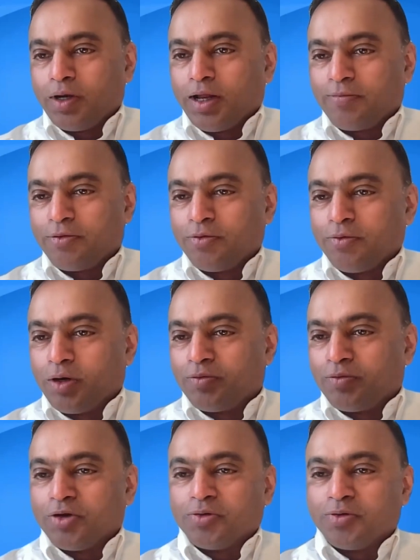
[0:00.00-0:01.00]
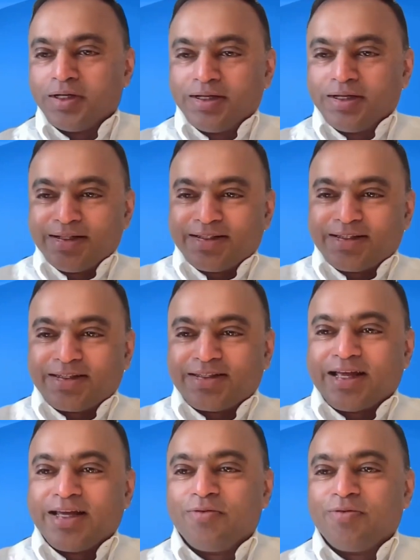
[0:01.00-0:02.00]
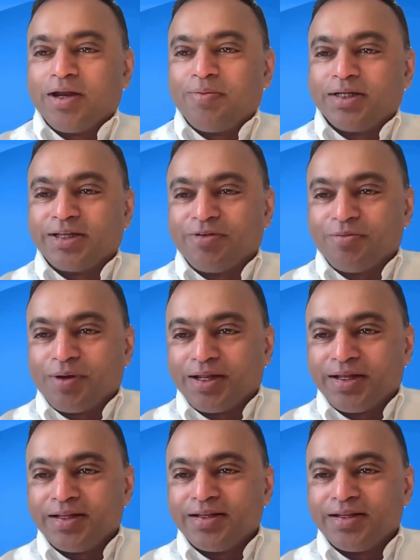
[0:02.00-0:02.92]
would love to work with you. Thank you very much, everybody.